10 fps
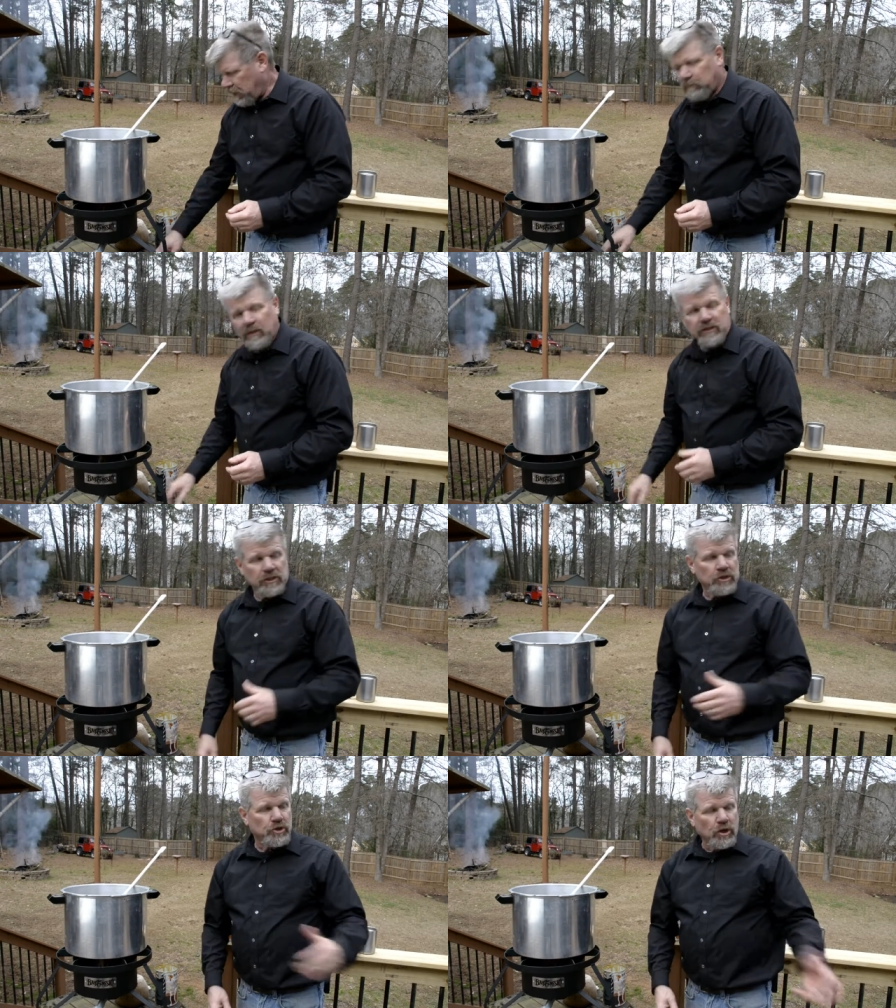but the
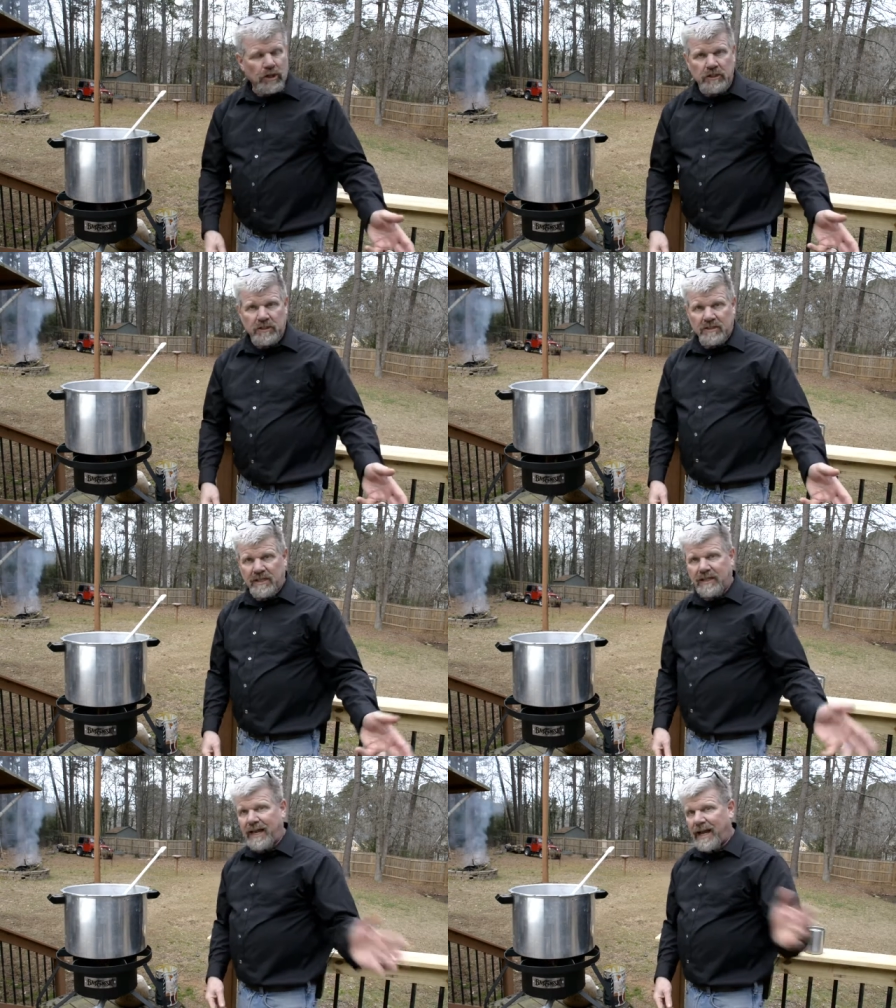instructions
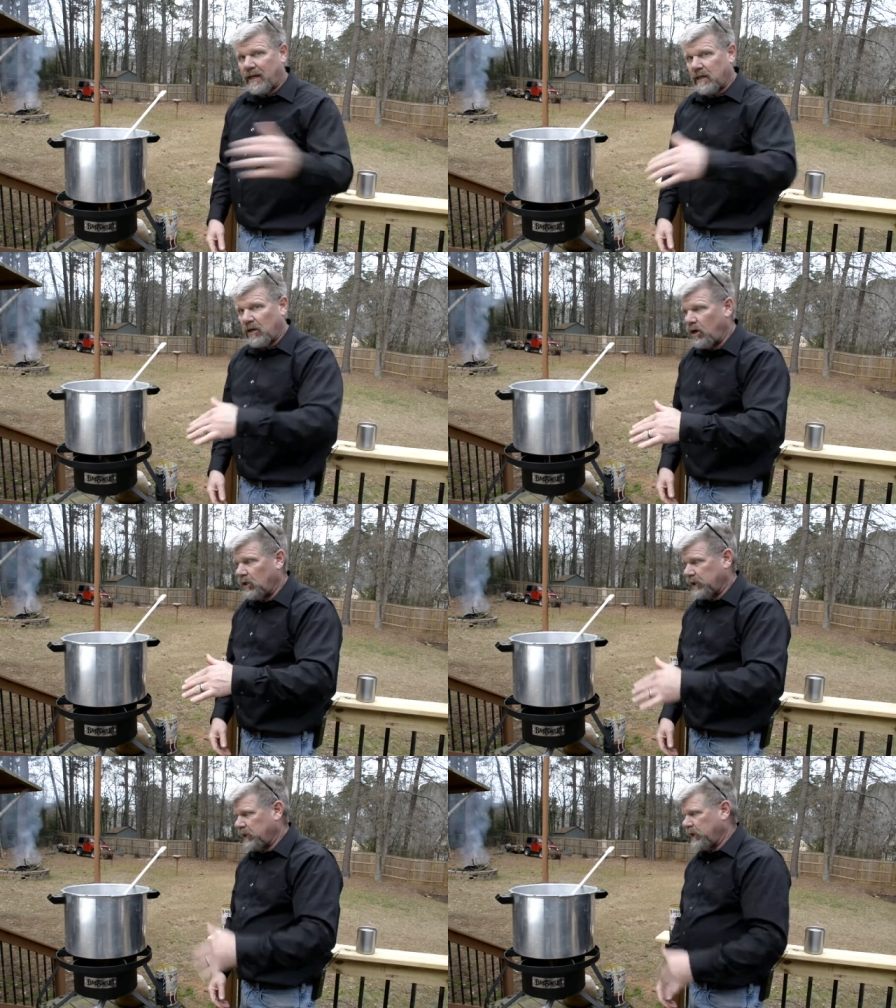say to add it
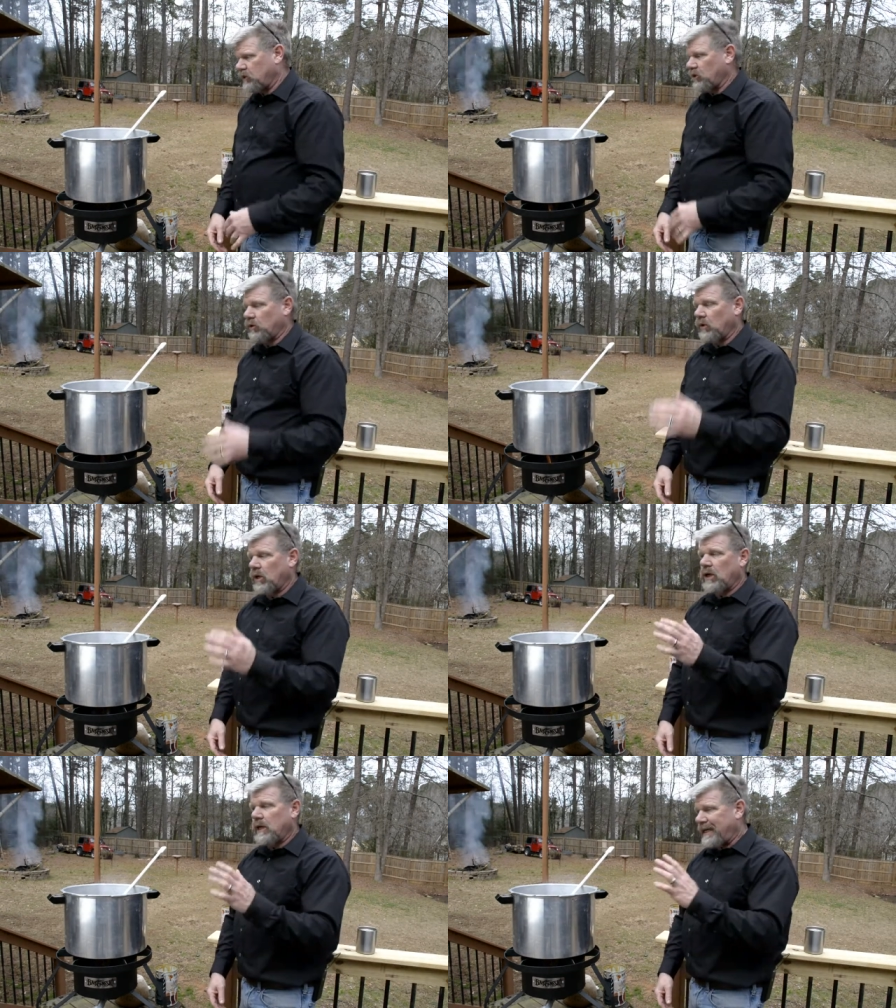all in there. So
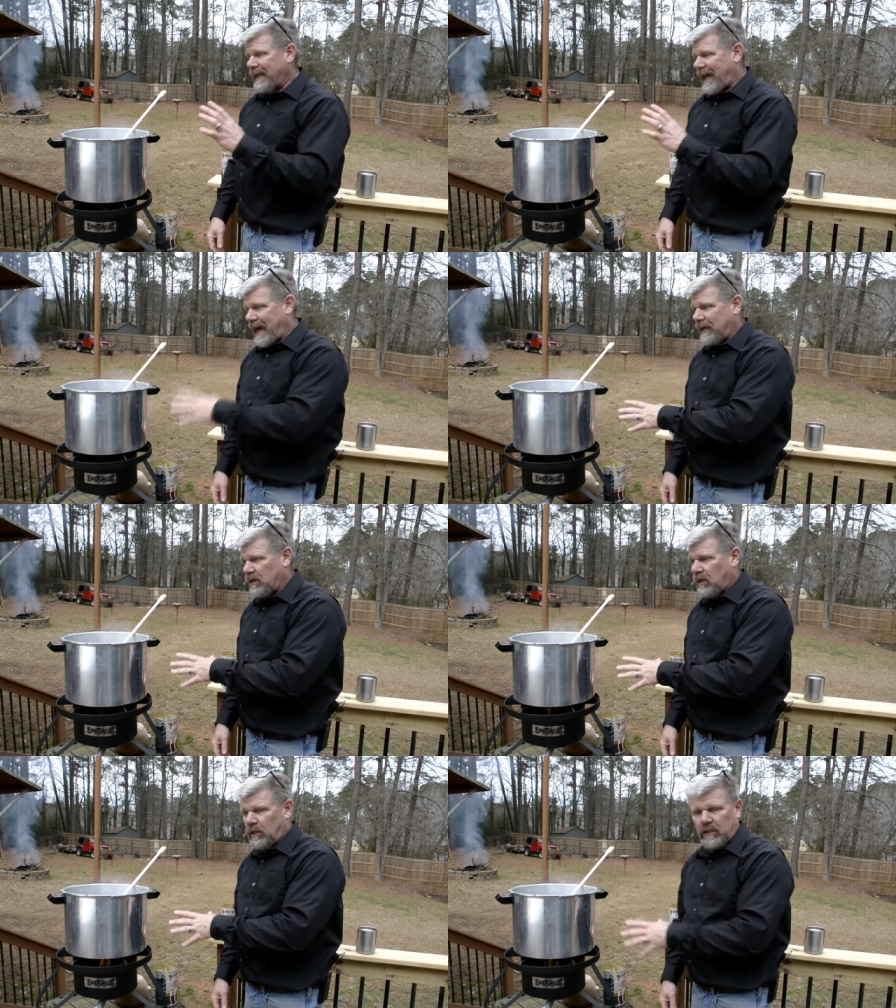add it
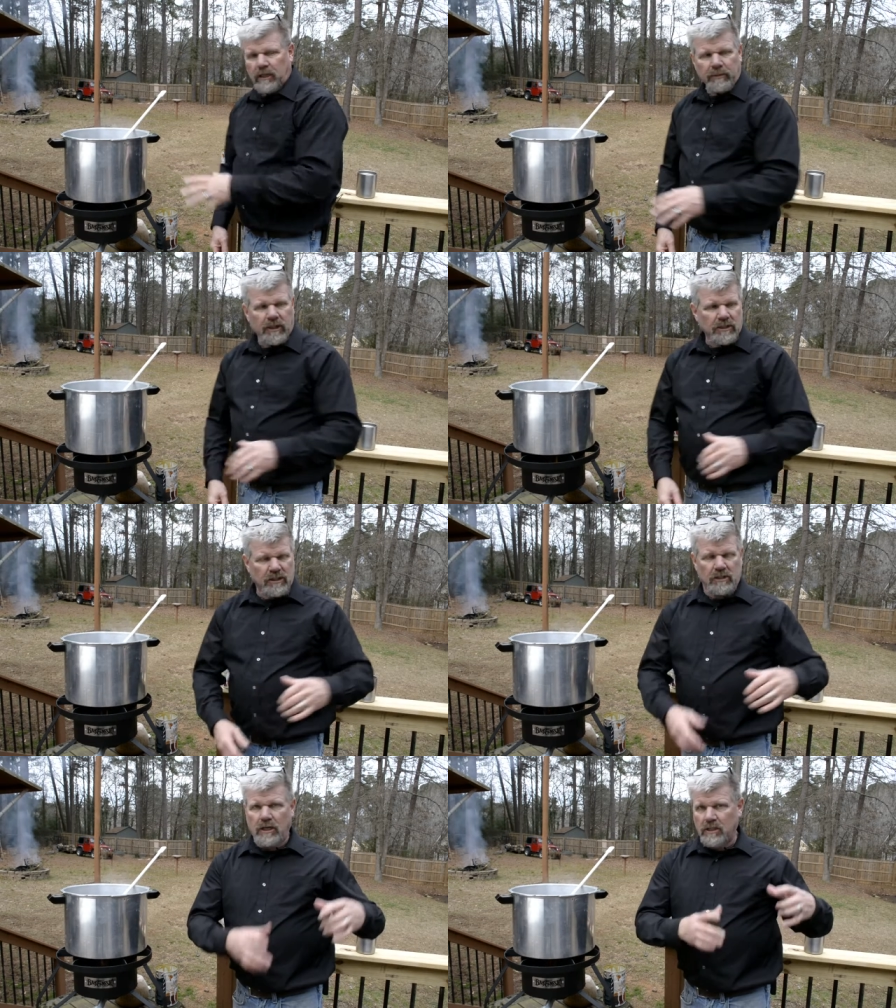all in there because
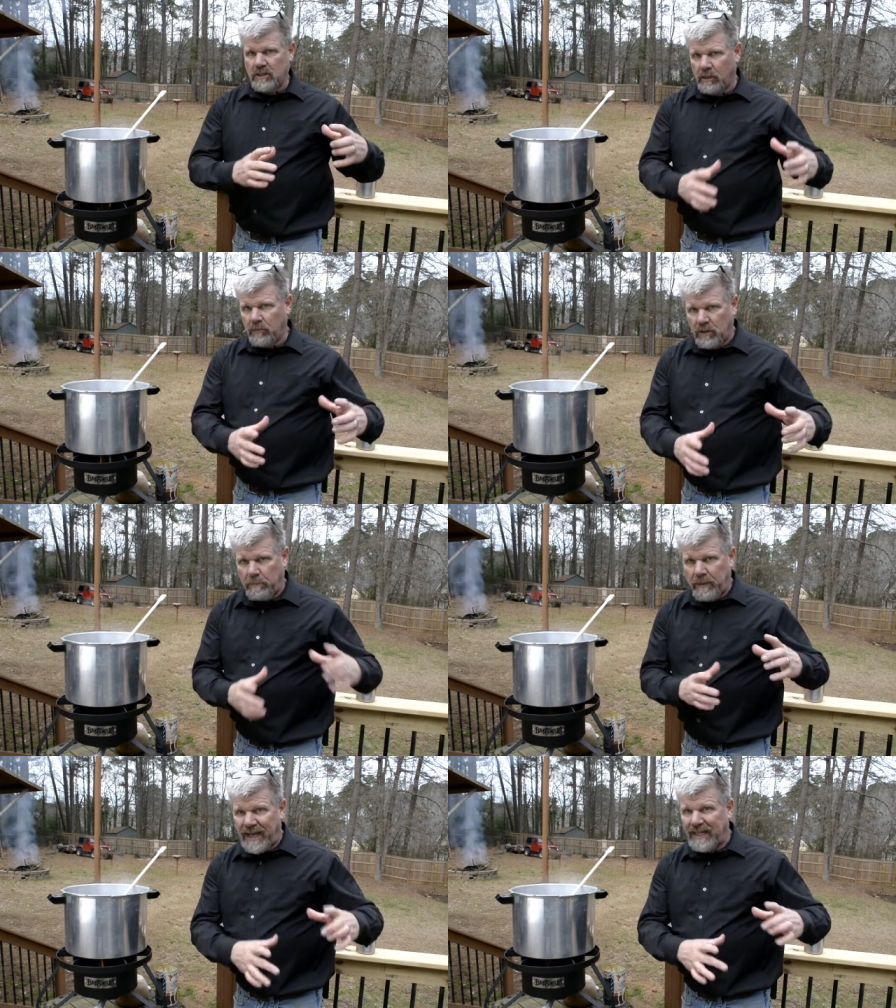it does come with a
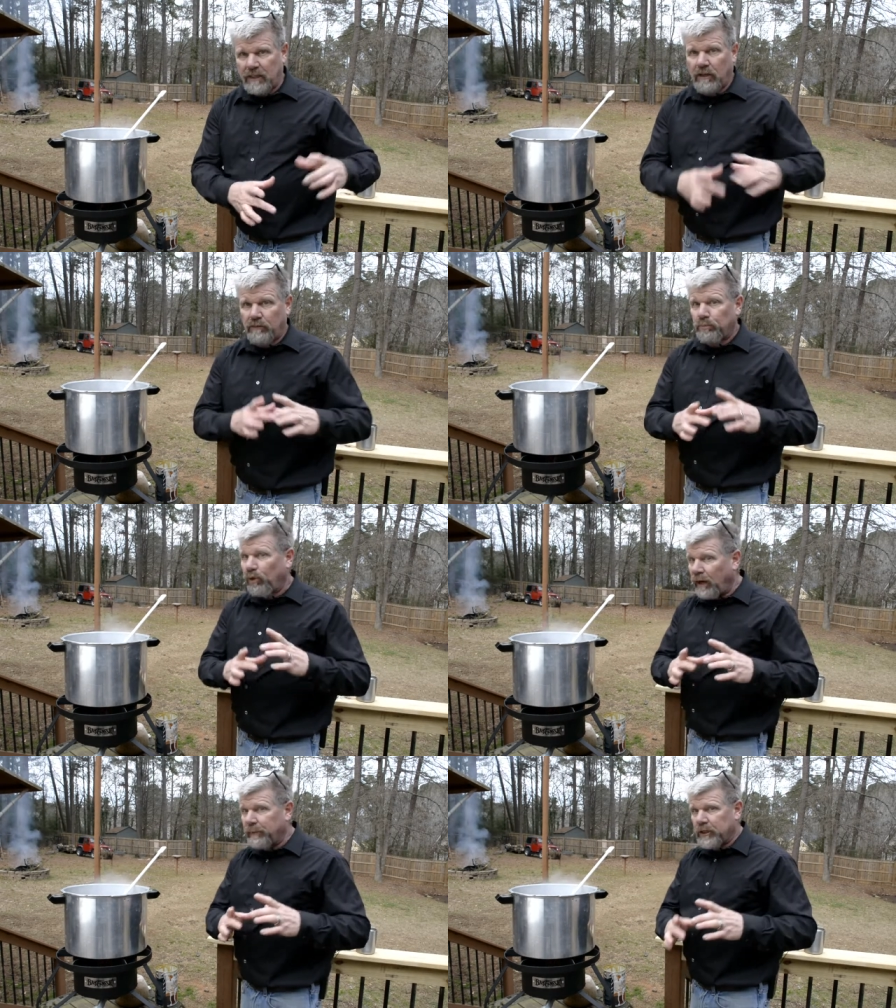packet of
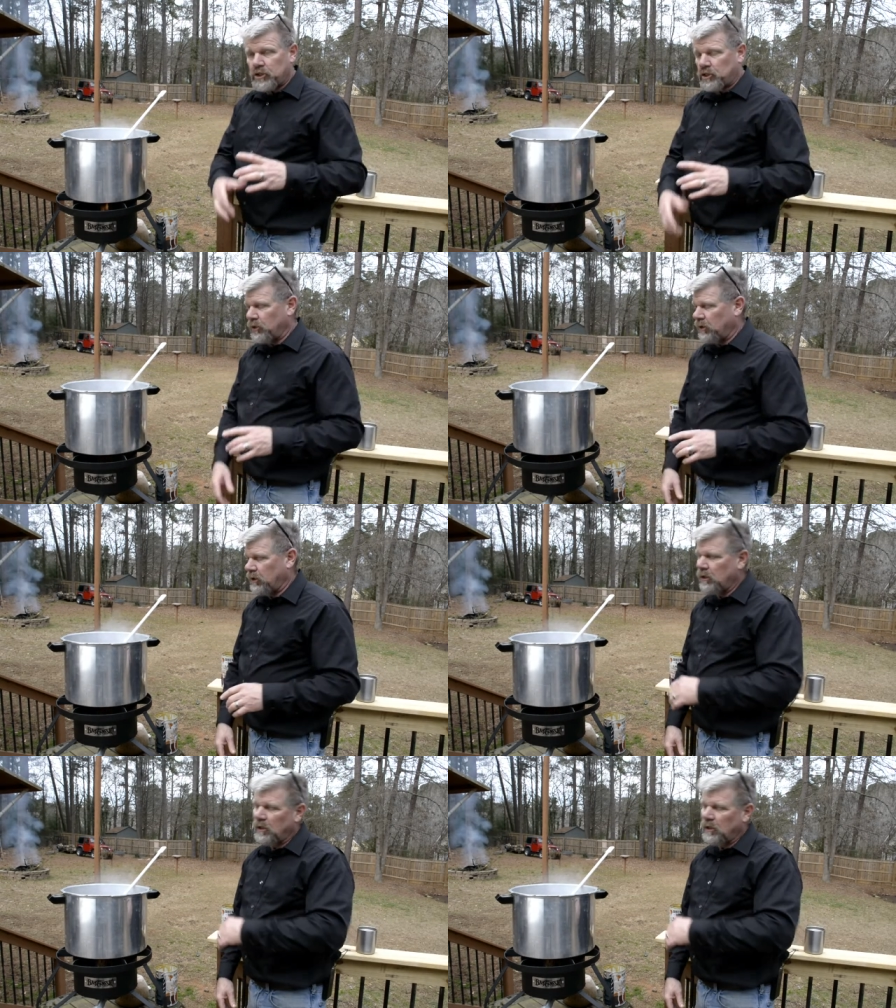priming sugar